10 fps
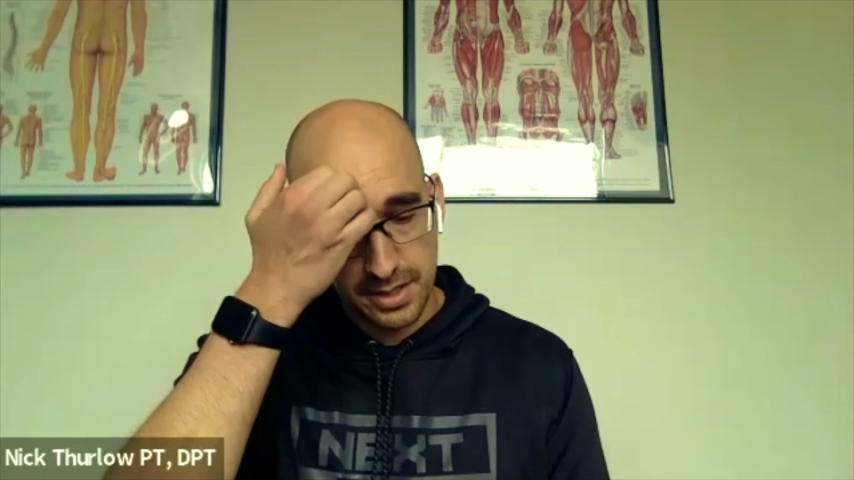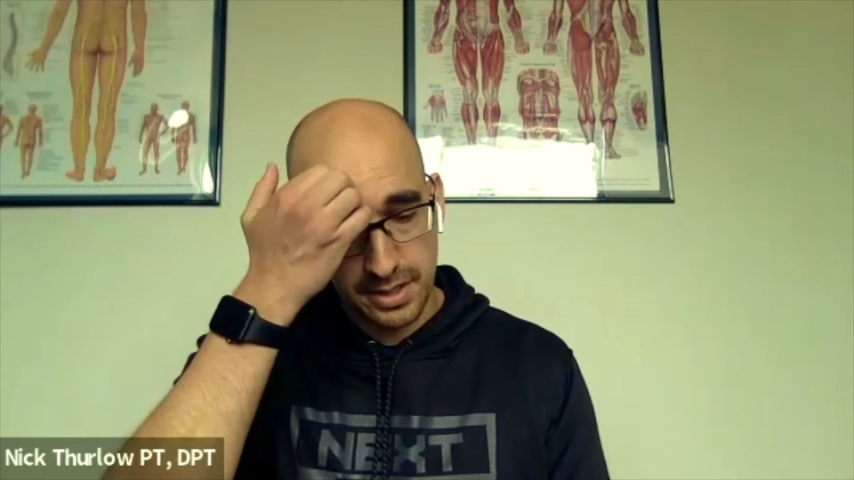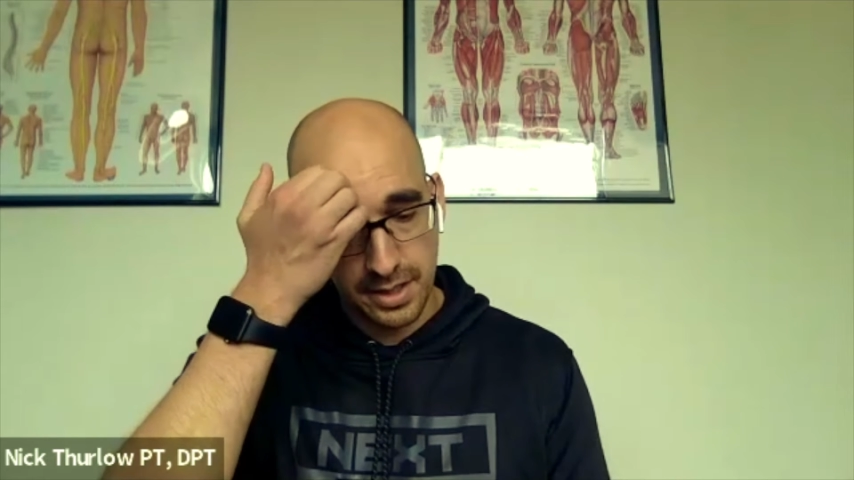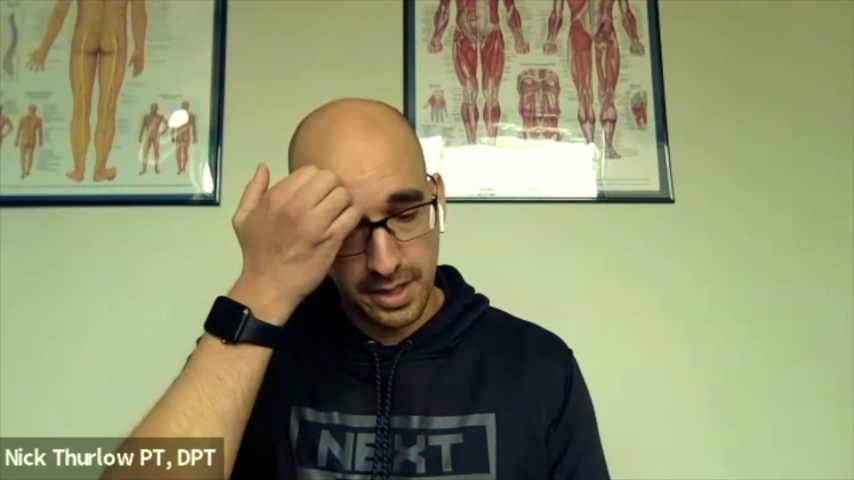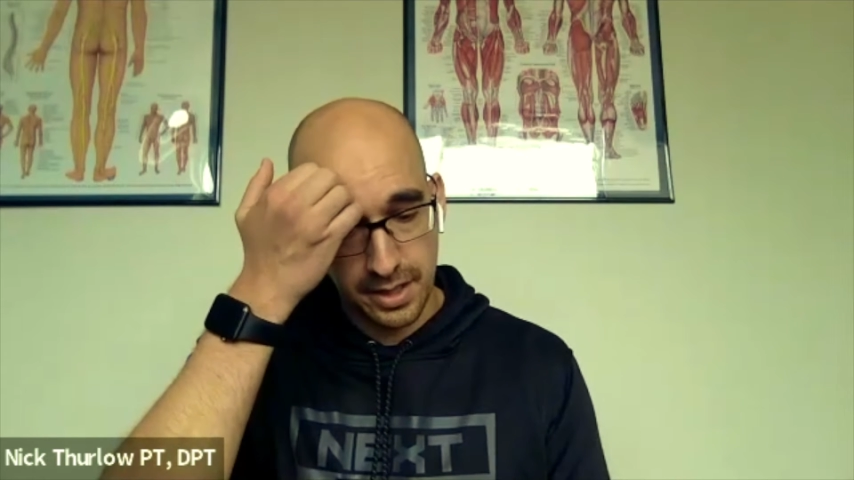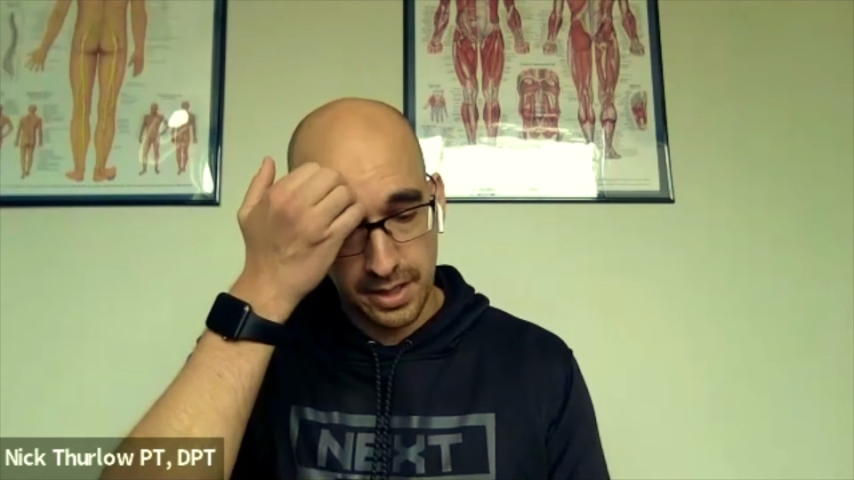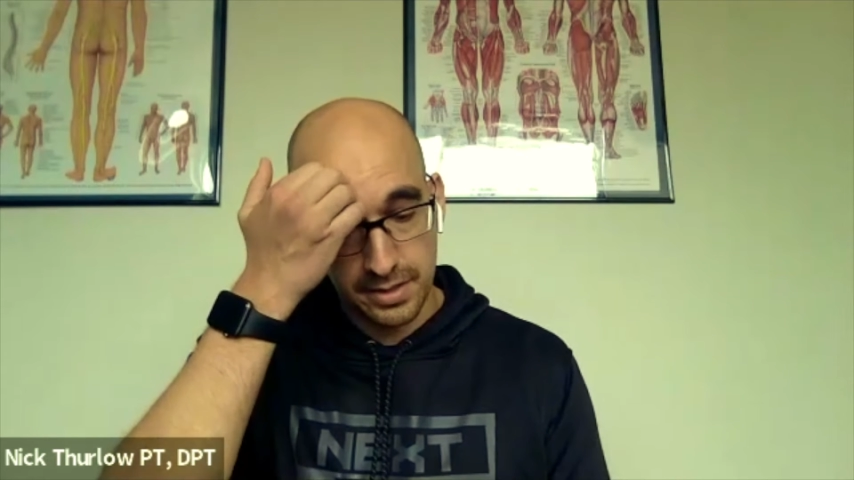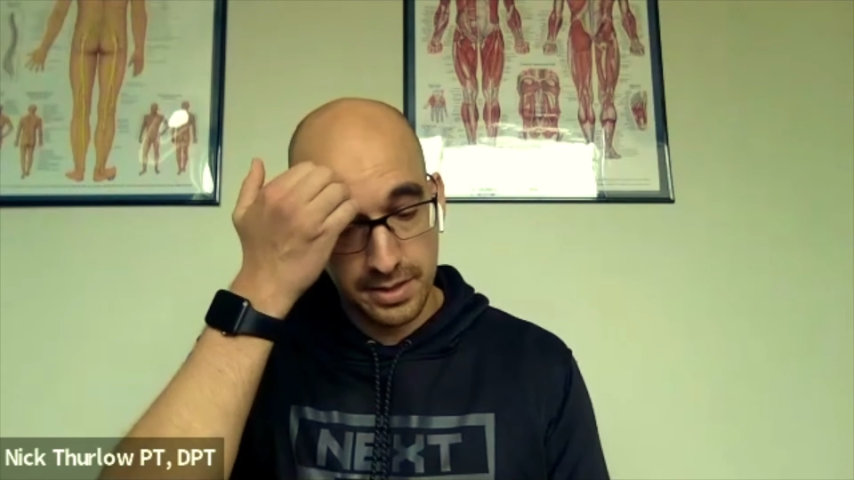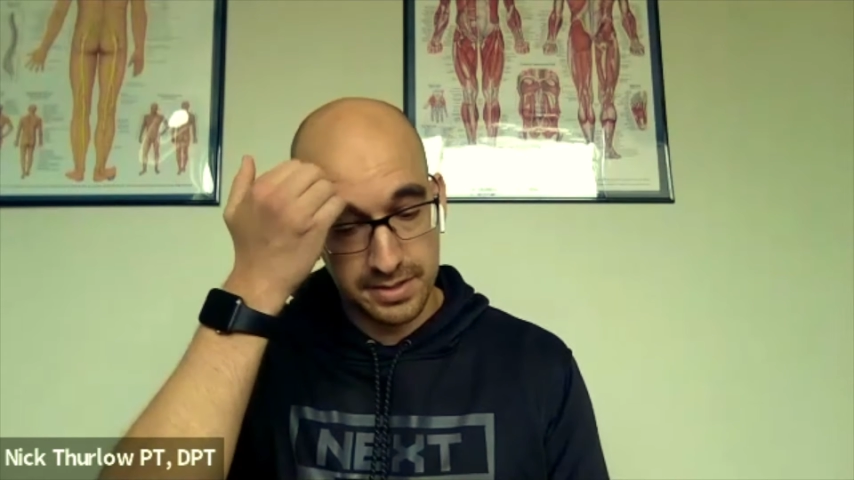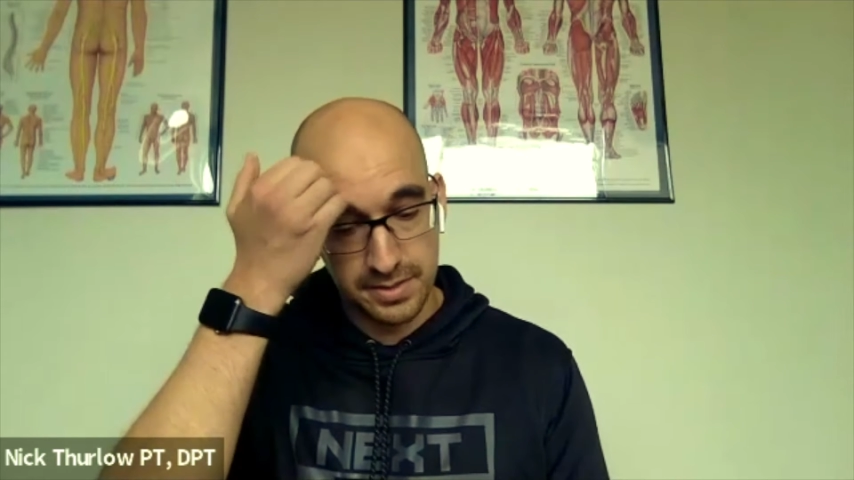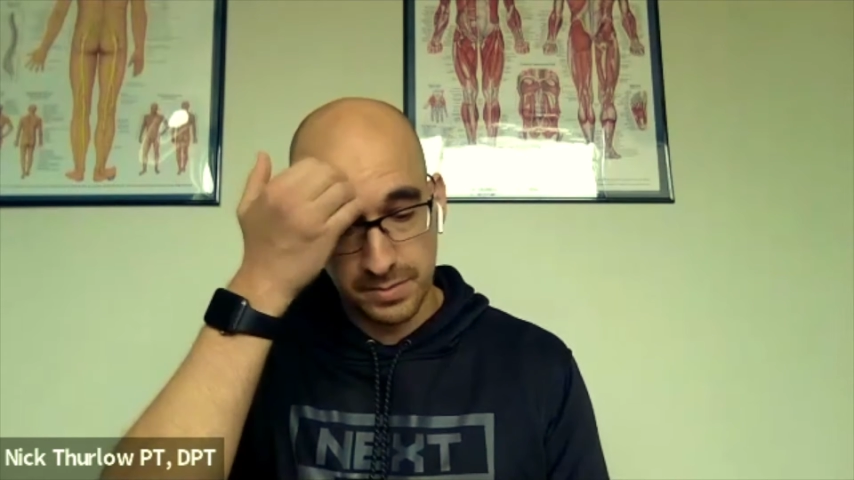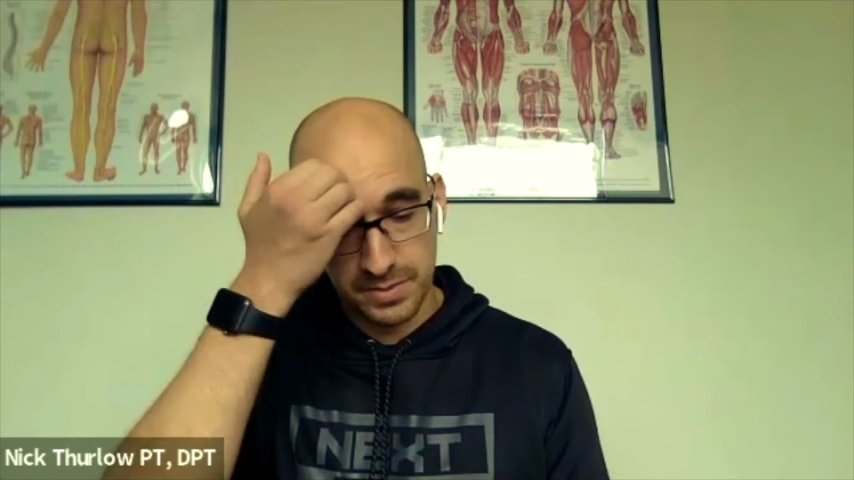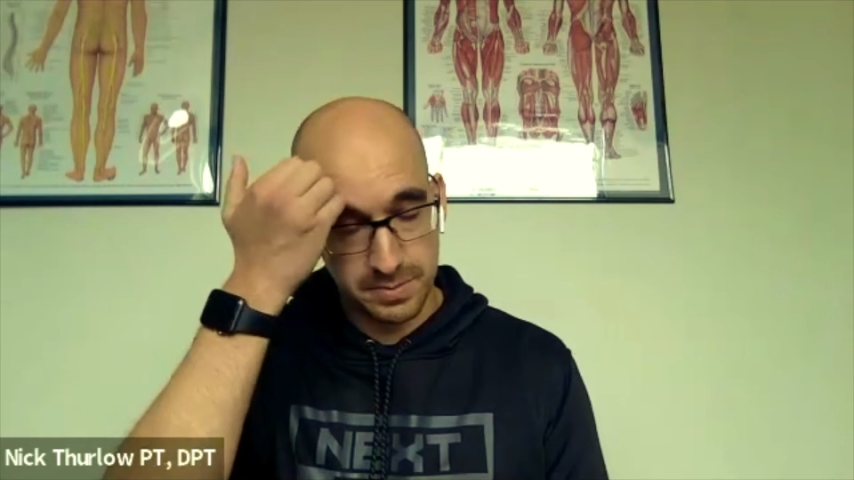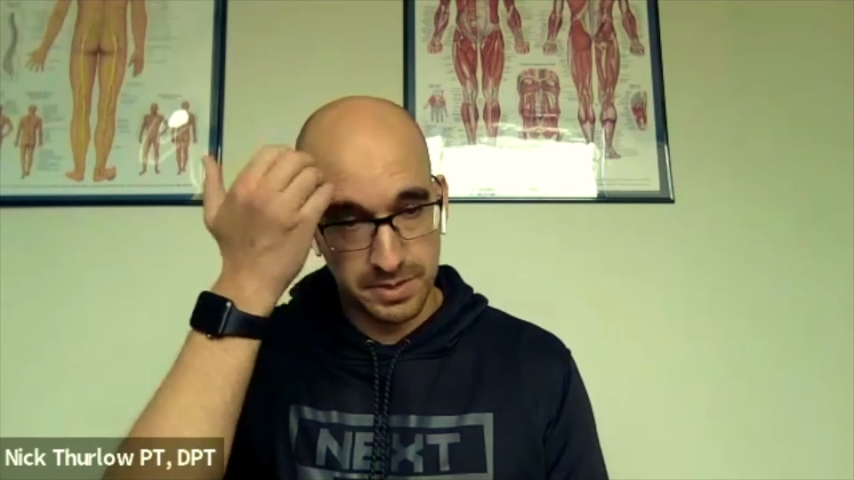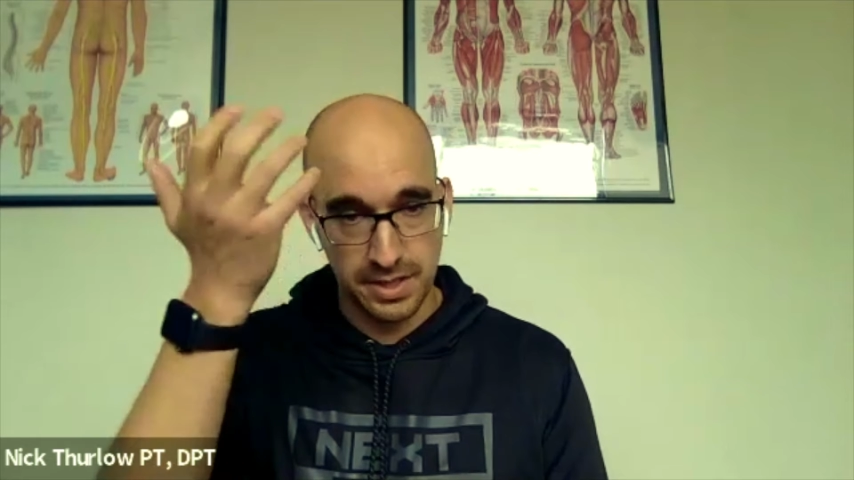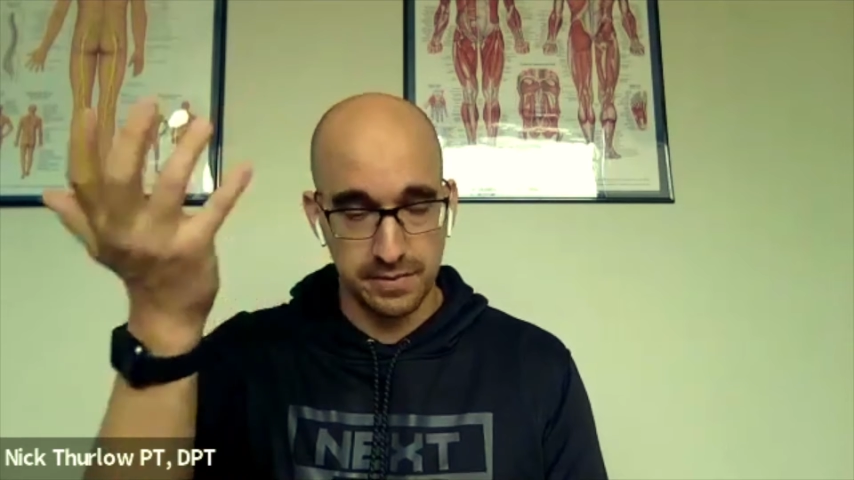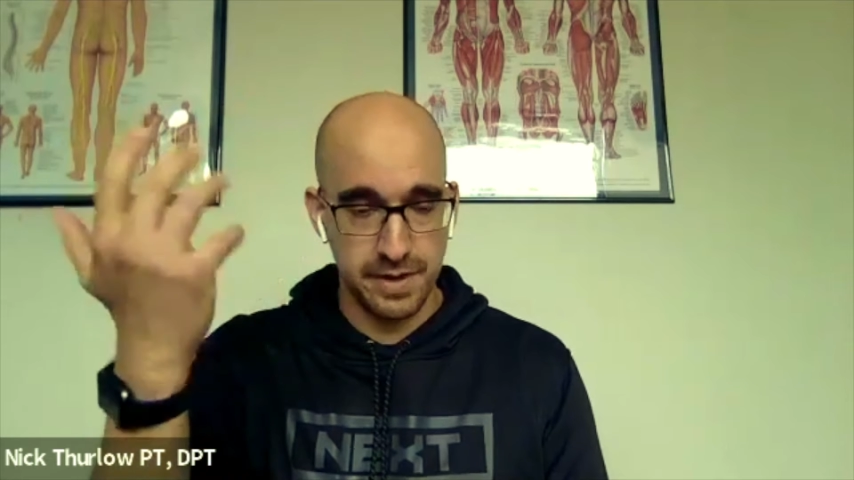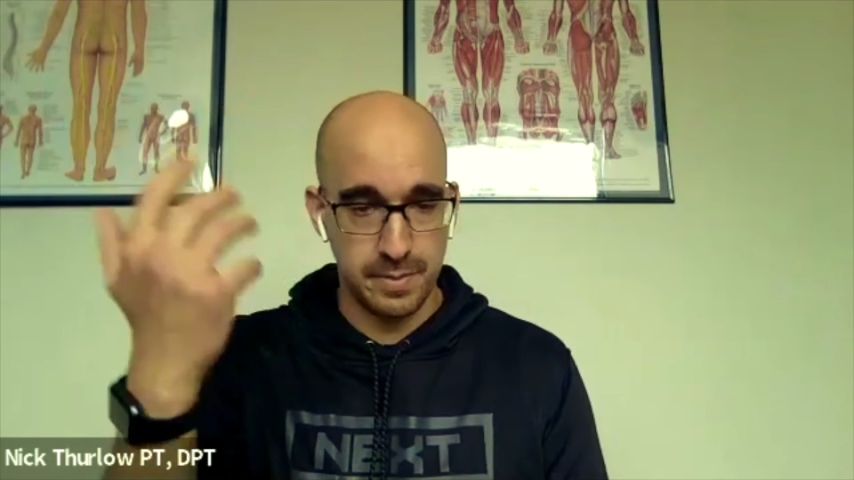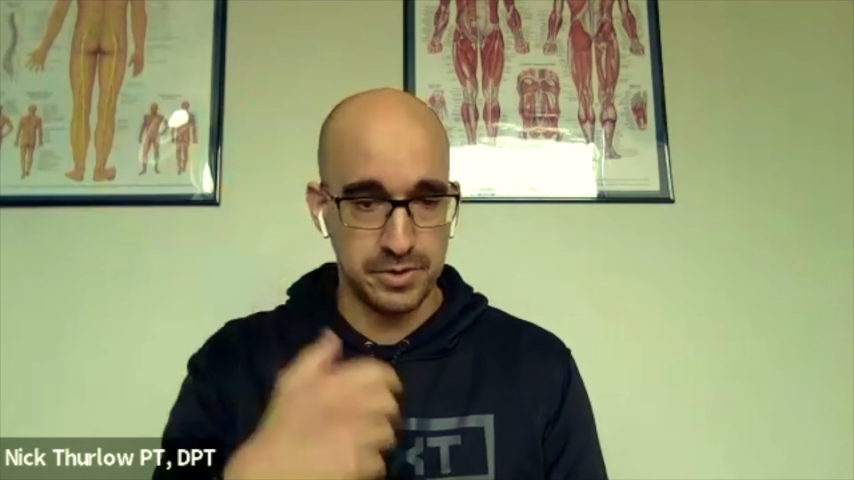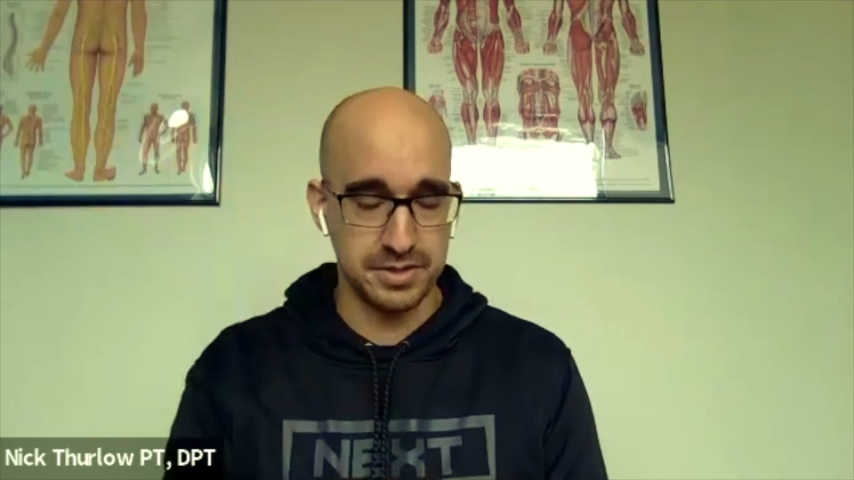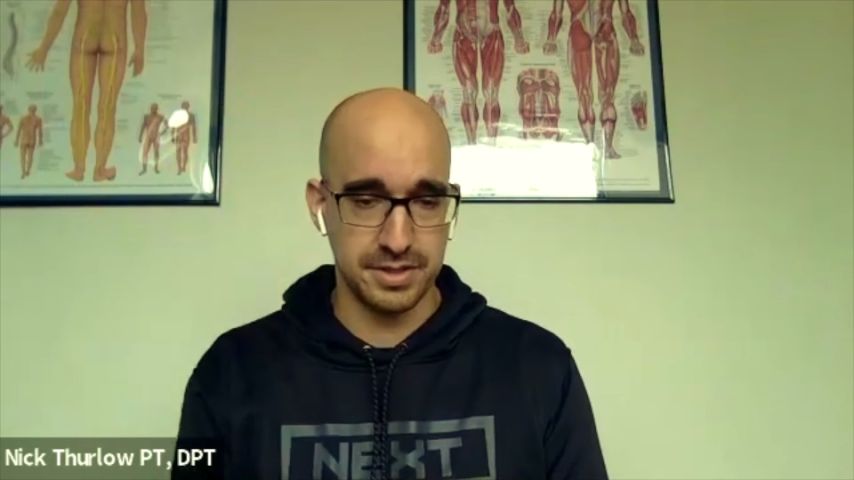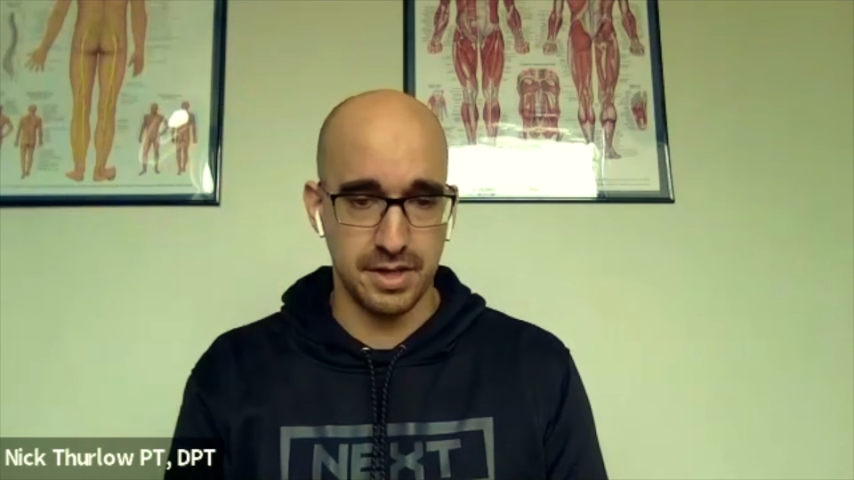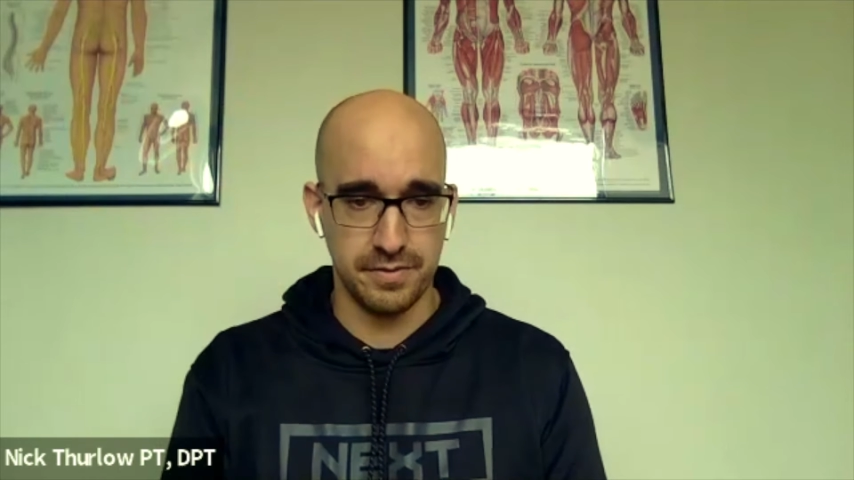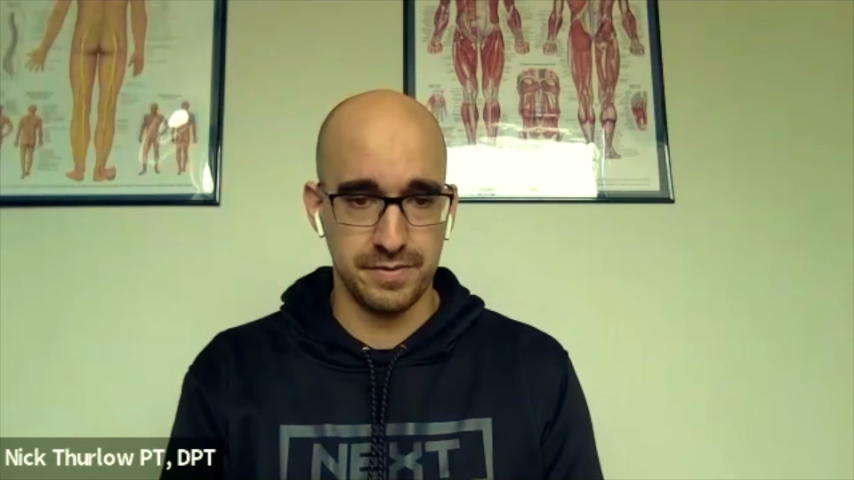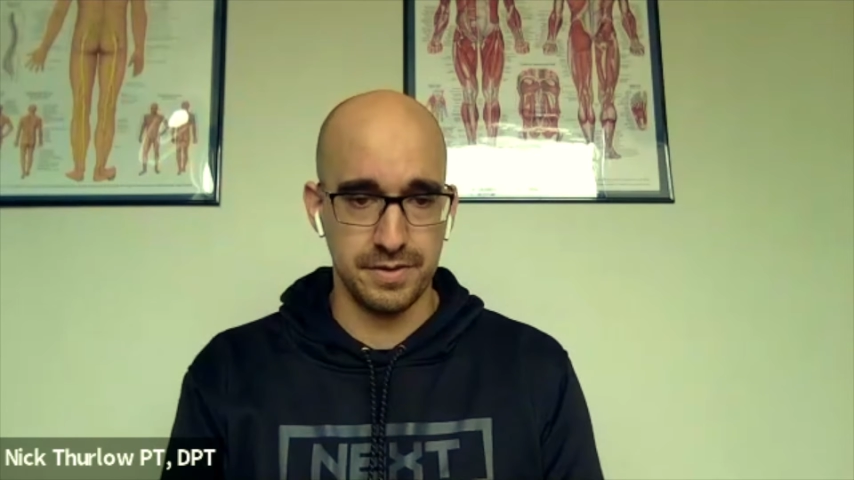he had some just patellofemoral stuff.